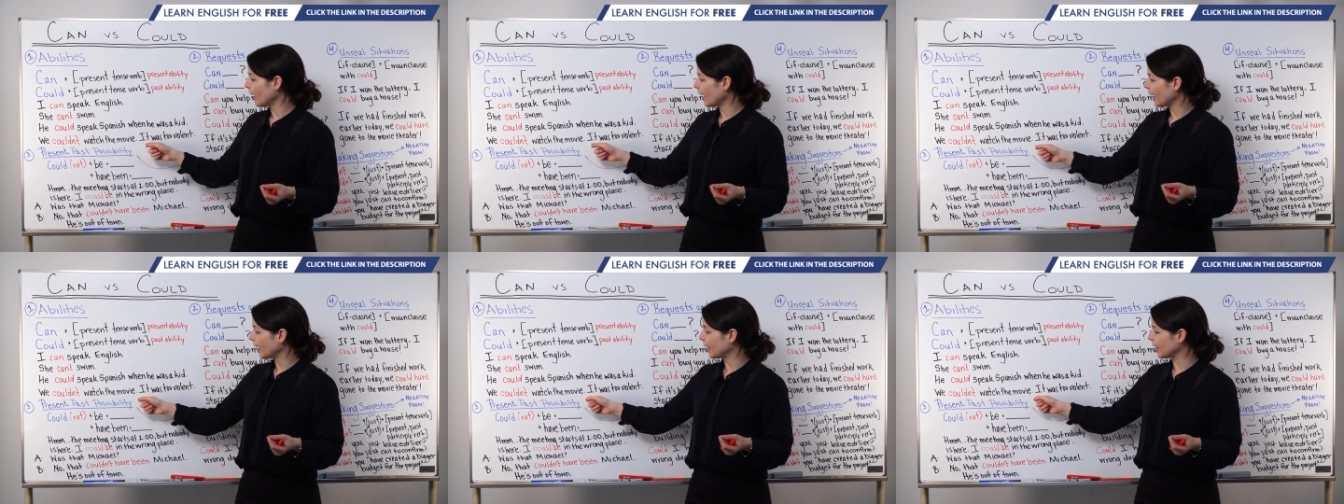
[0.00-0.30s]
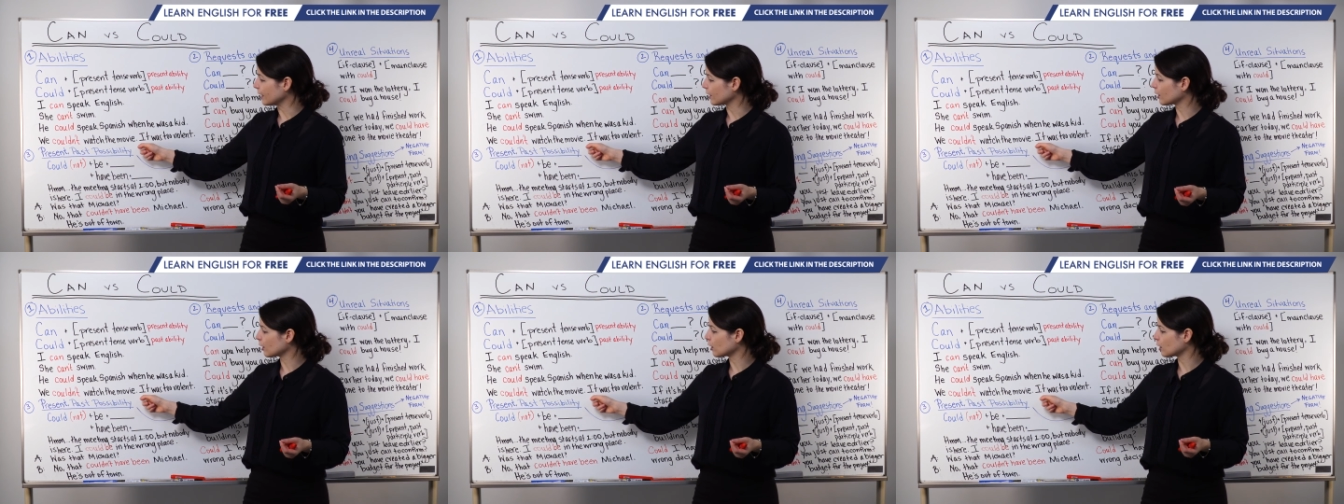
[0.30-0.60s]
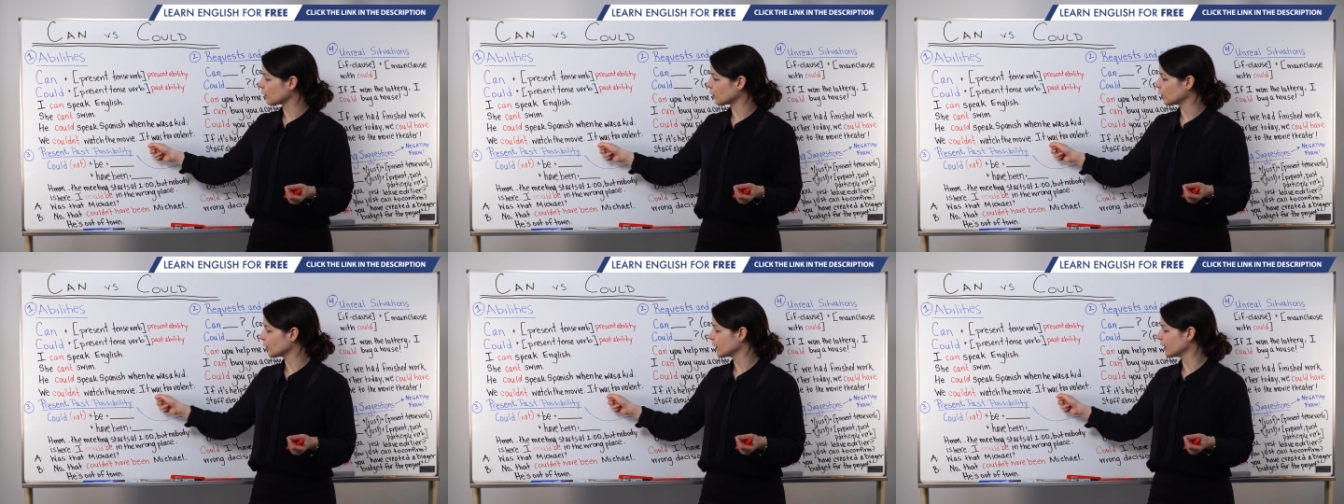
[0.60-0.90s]
I
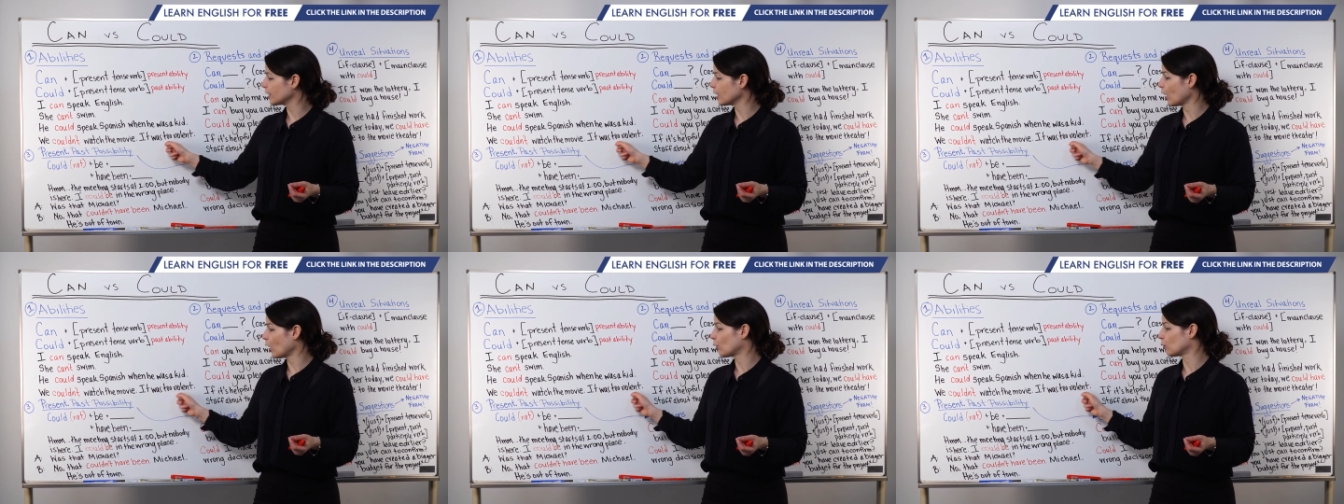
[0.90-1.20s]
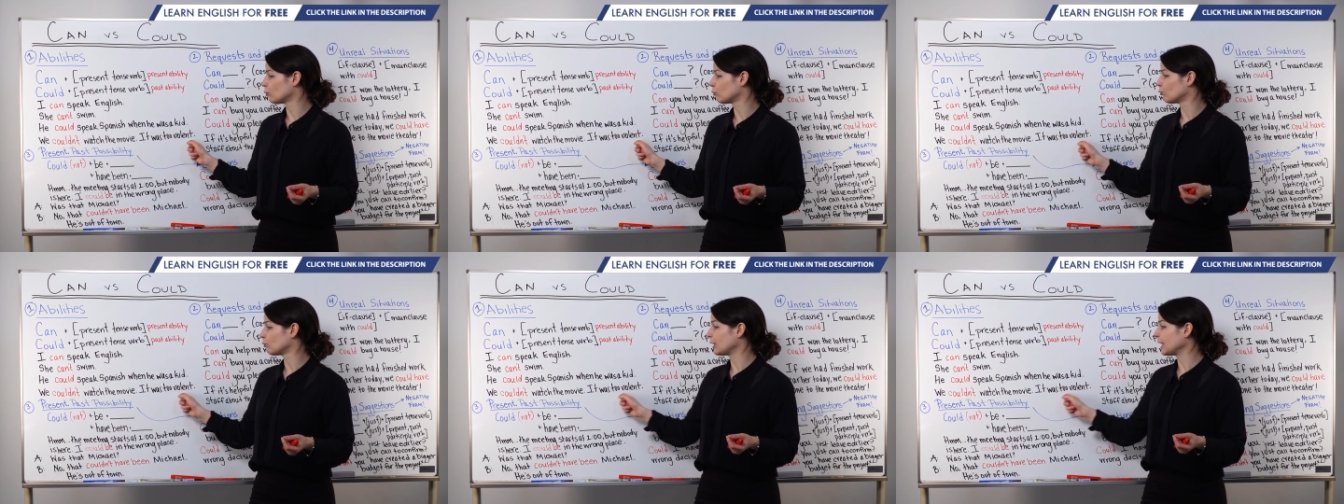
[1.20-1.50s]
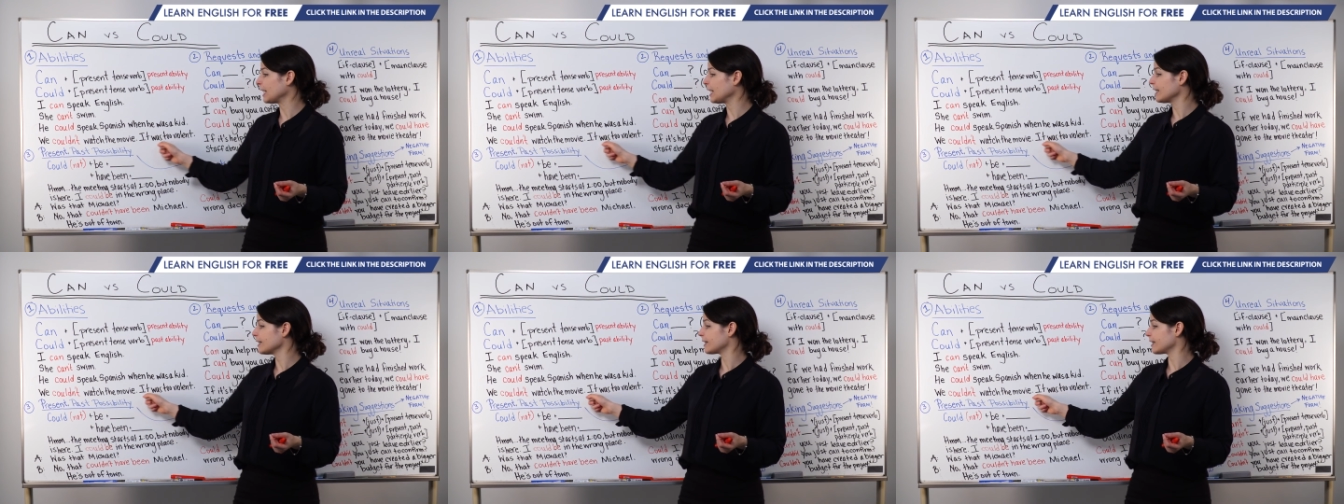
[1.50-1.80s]
included a
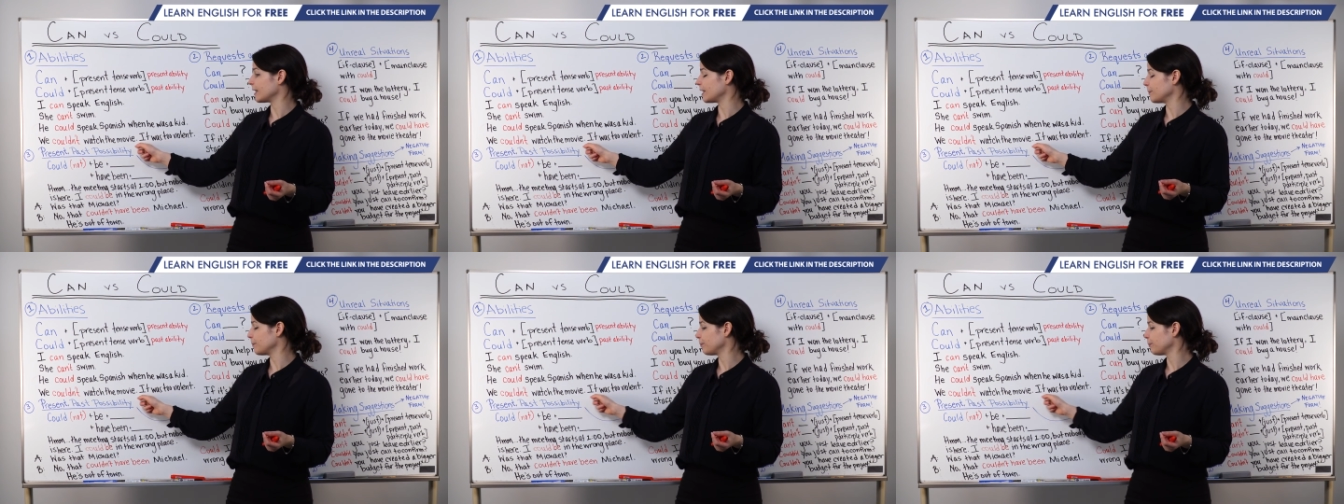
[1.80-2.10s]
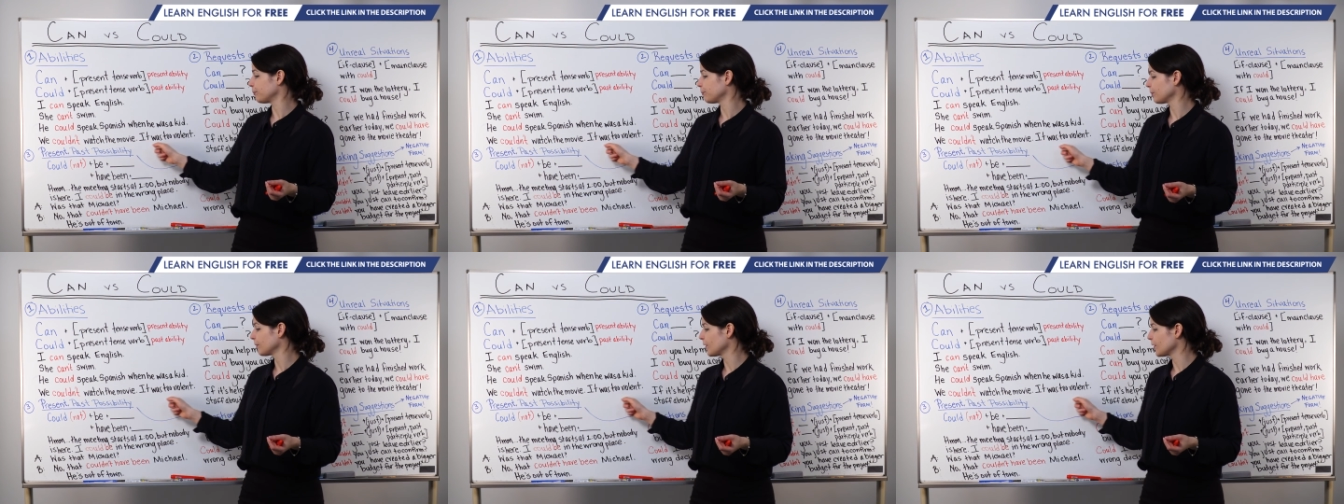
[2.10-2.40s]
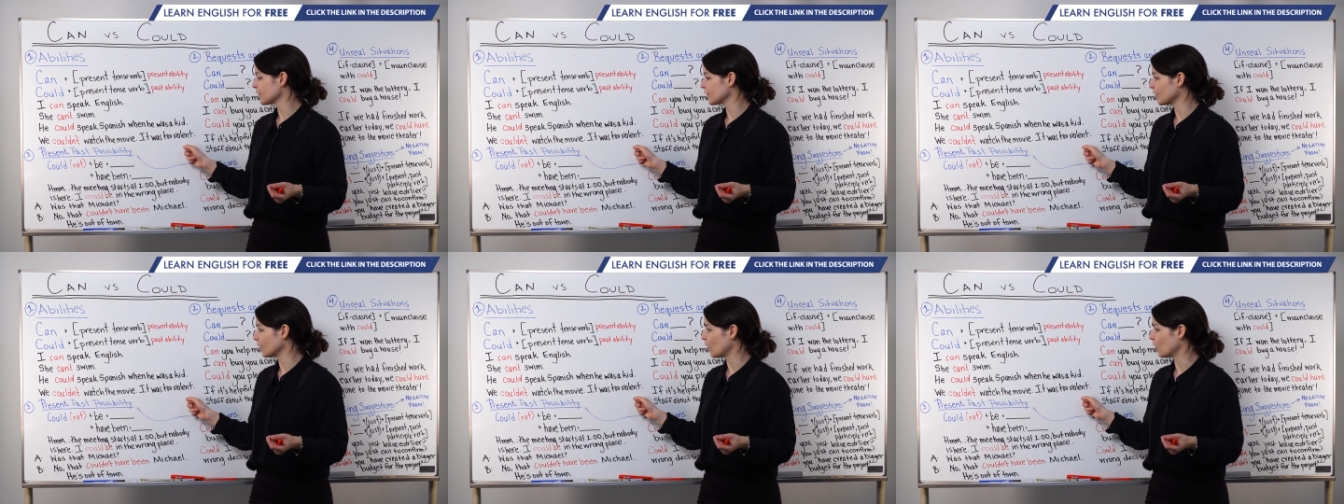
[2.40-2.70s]
reason.
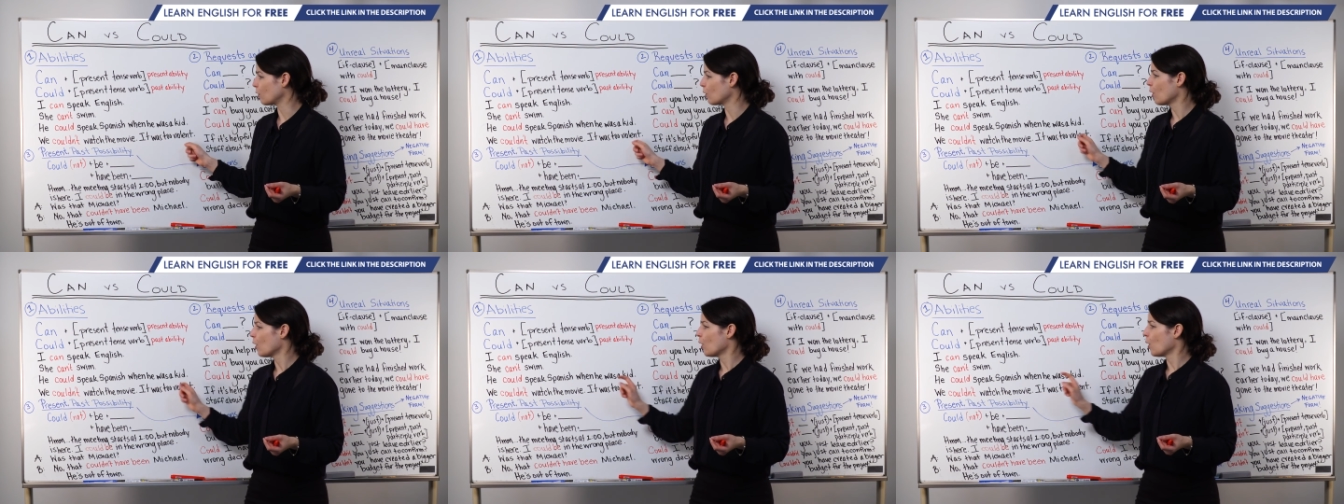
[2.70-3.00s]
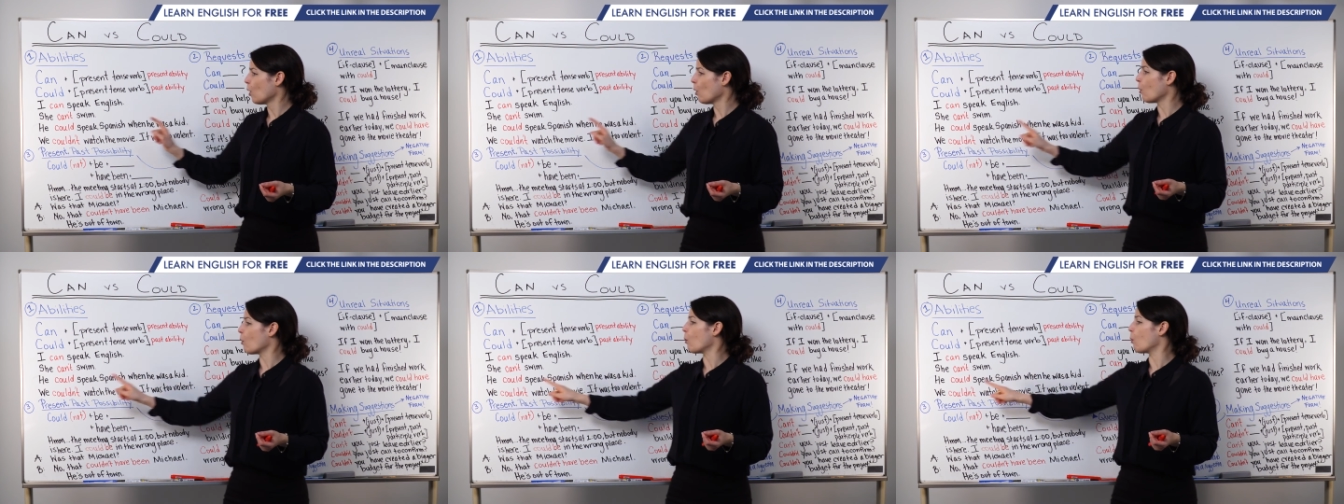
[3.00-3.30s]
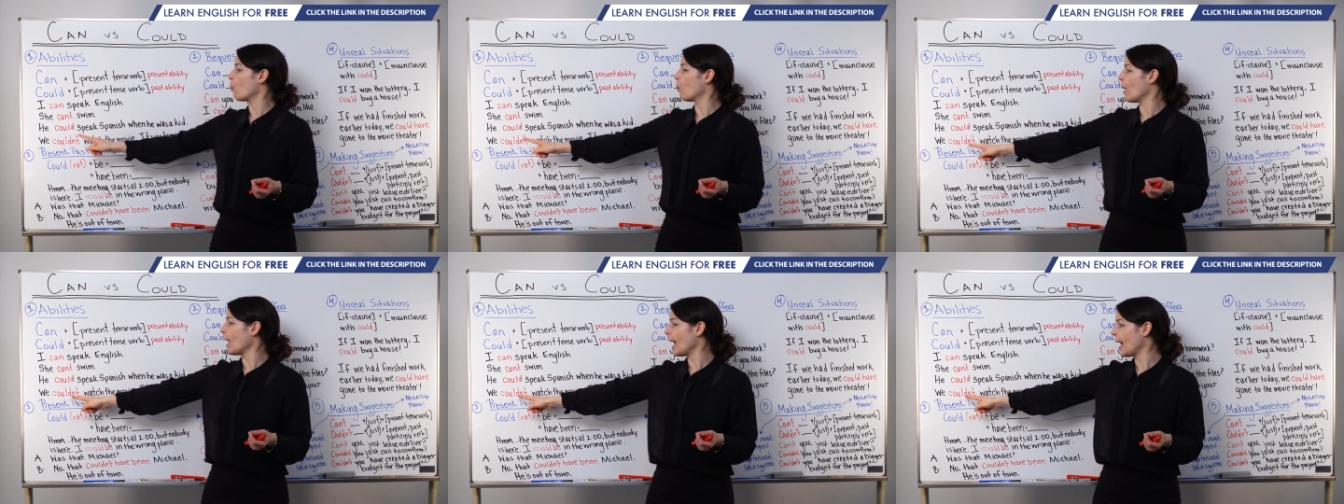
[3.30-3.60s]
So
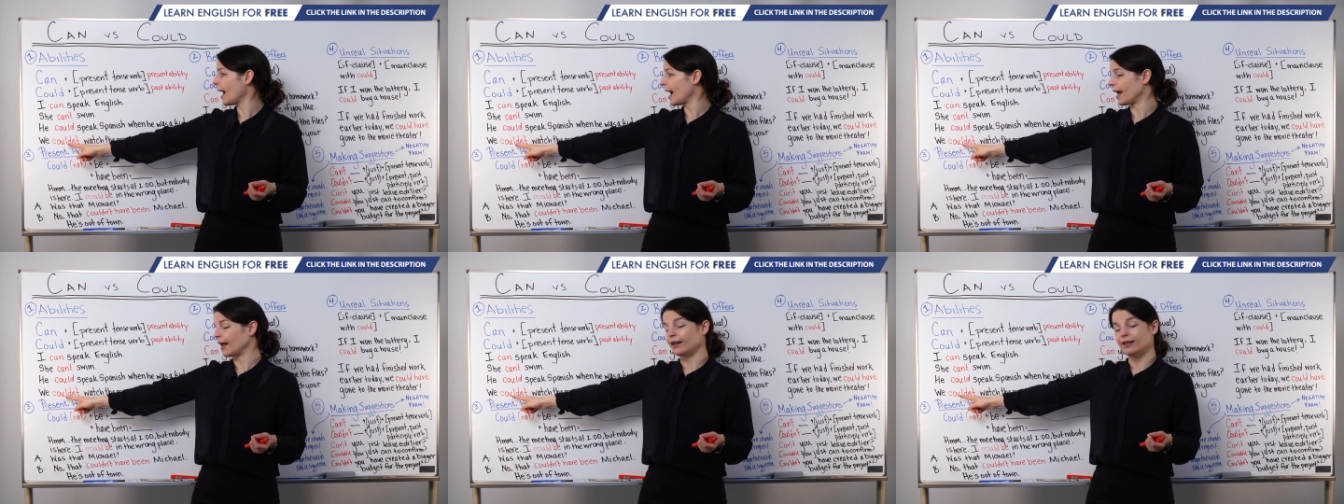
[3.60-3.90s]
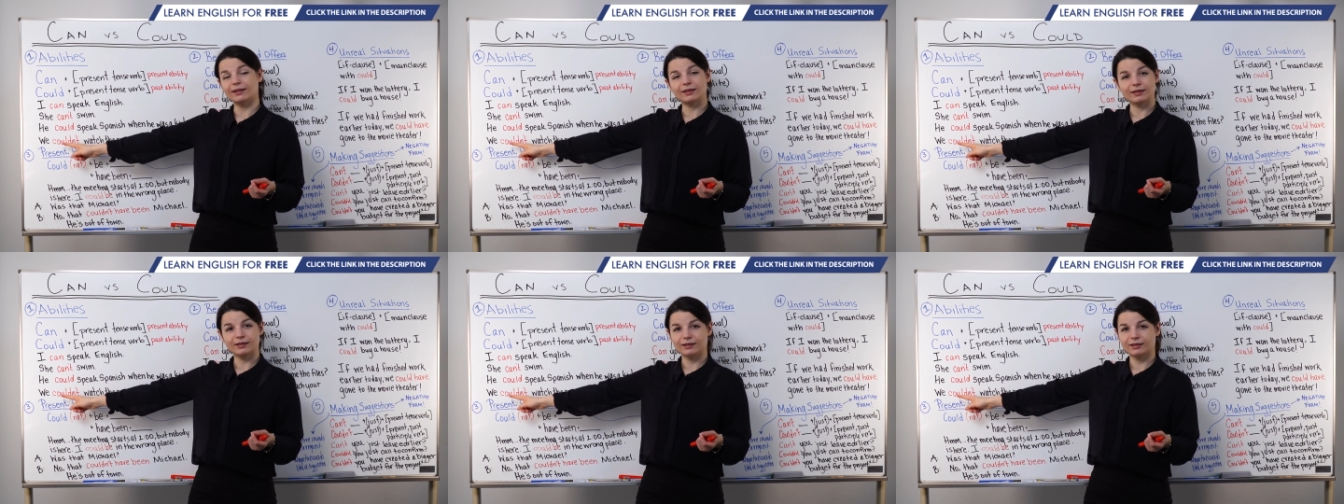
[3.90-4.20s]
why